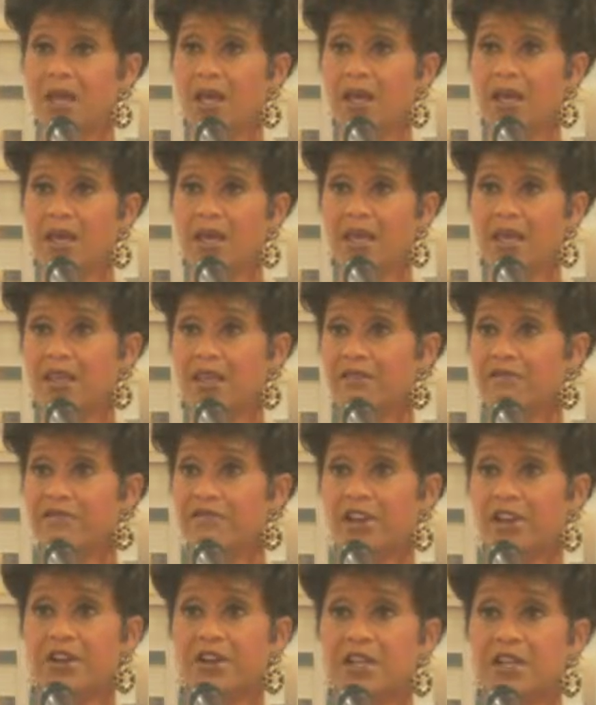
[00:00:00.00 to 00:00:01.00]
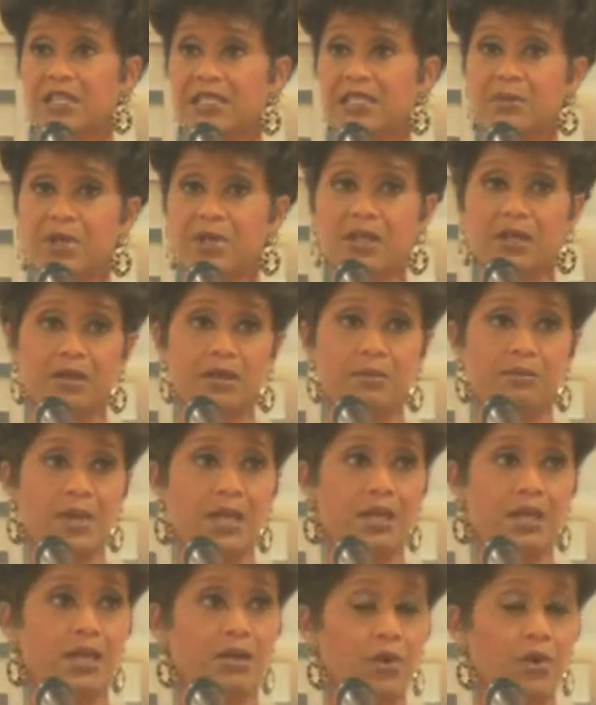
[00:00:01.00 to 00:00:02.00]
In various
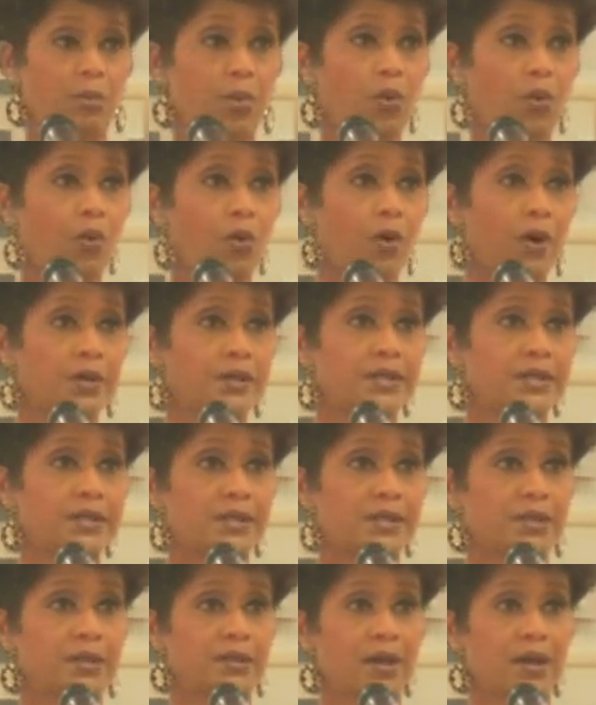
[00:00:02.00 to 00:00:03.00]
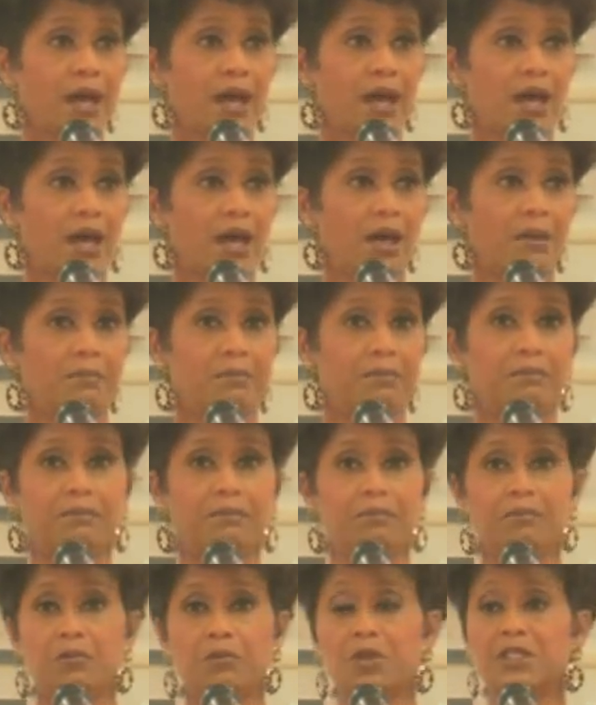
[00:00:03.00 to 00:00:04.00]
media reports,
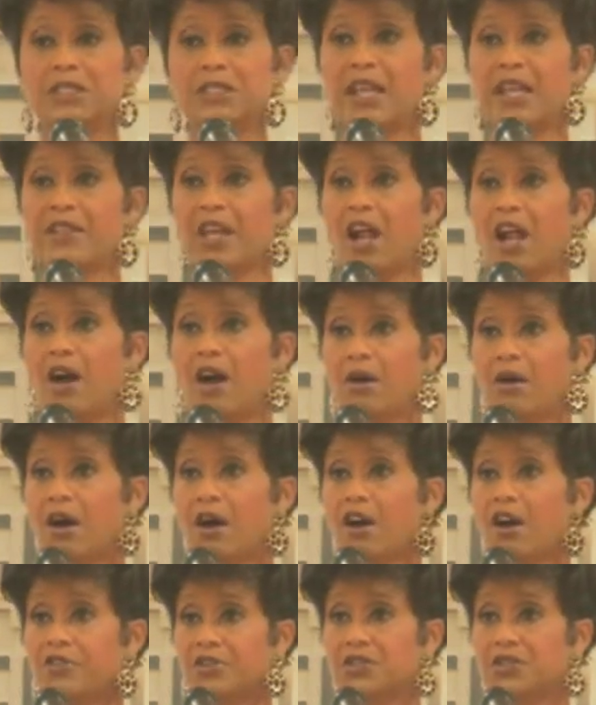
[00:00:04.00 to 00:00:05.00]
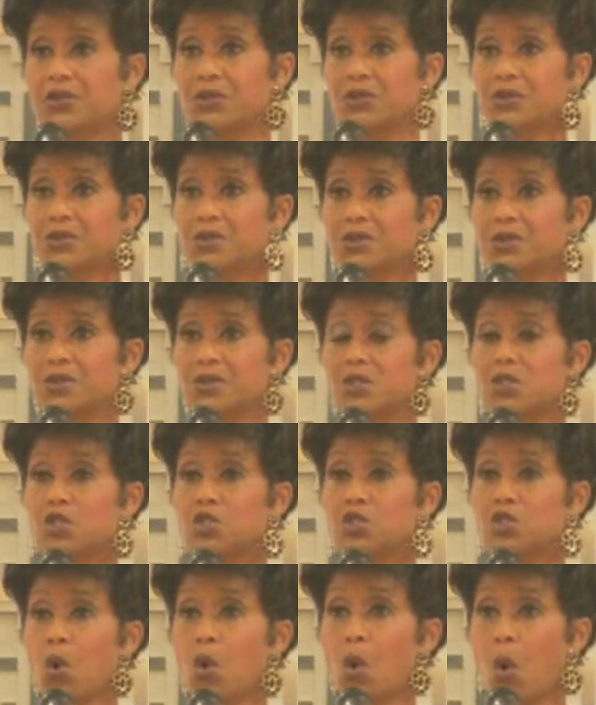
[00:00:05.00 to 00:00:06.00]
were saying that officers
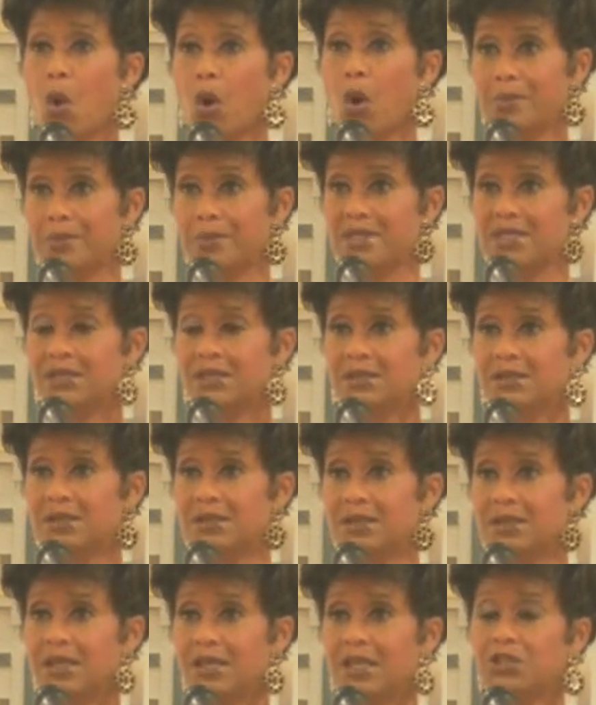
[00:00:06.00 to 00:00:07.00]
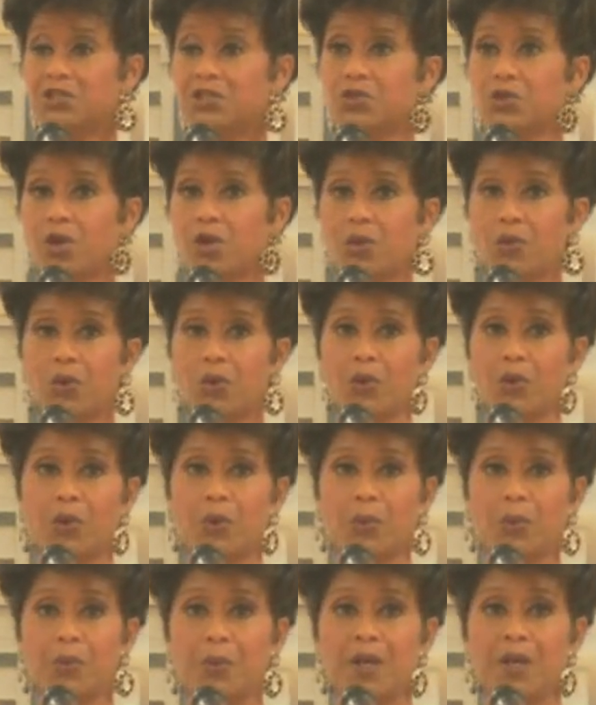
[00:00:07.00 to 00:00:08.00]
stormed into her
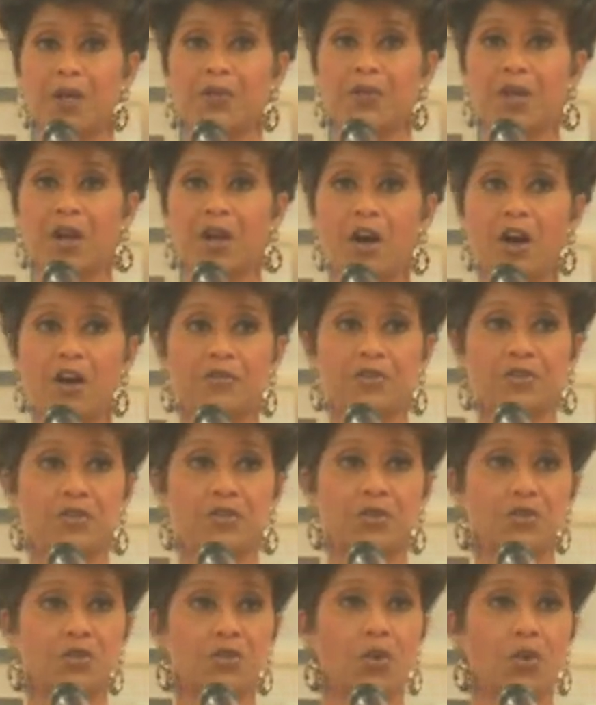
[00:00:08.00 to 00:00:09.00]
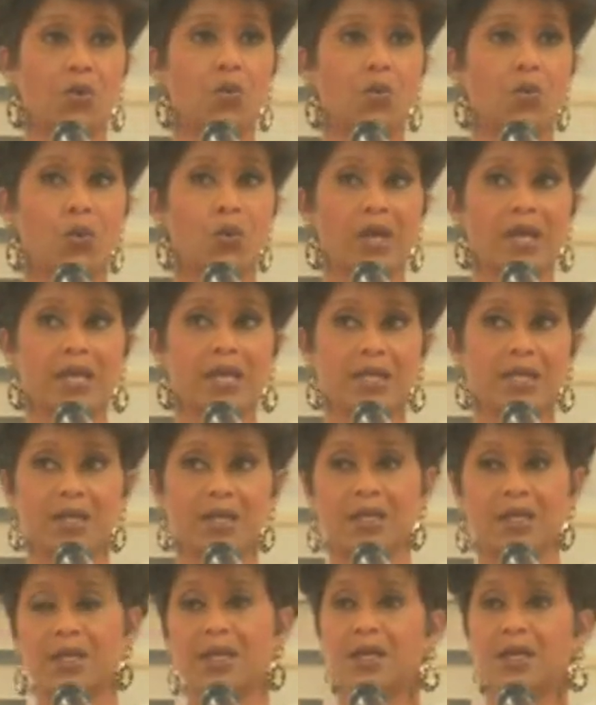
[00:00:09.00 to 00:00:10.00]
room, that officers raided
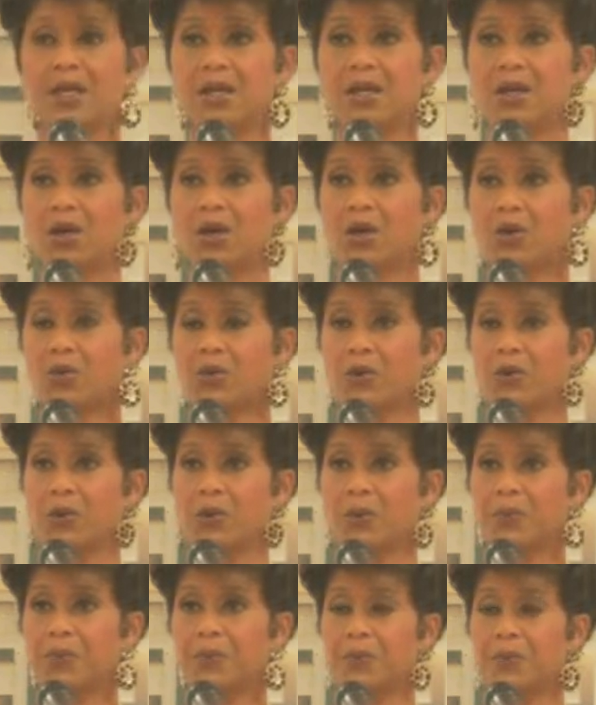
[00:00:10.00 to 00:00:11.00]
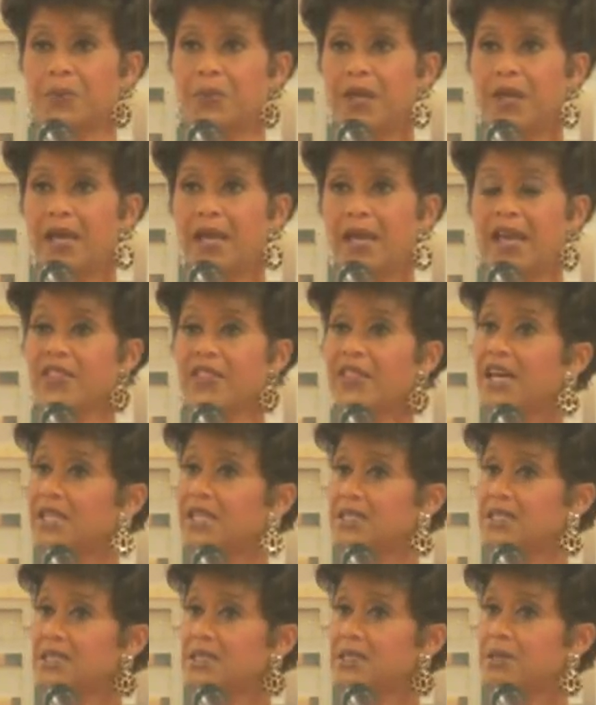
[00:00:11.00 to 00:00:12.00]
her room, and that
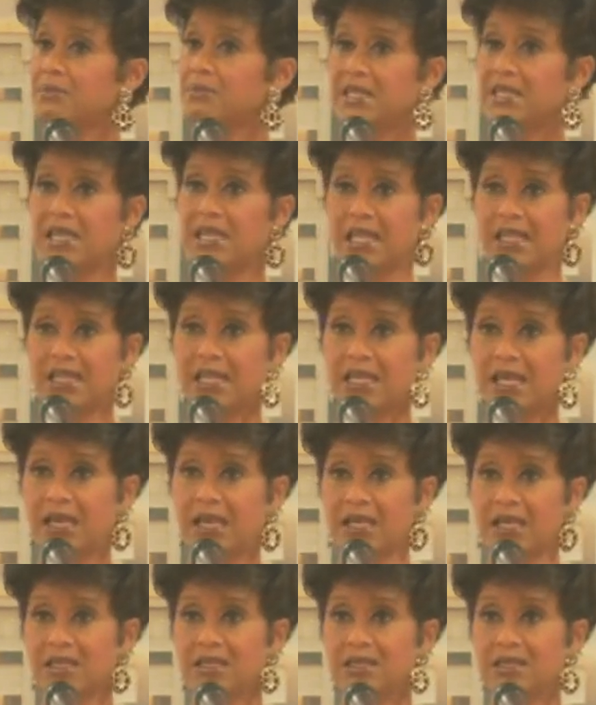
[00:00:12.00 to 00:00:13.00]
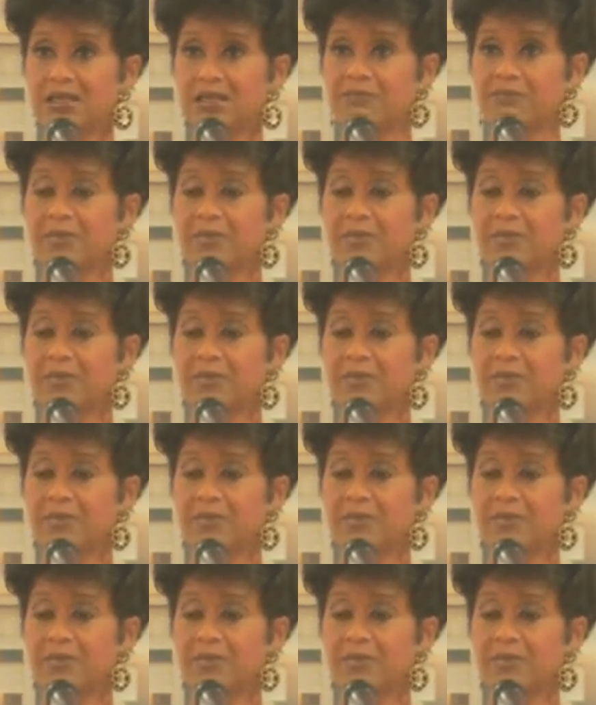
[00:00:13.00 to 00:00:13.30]
is simply not the case.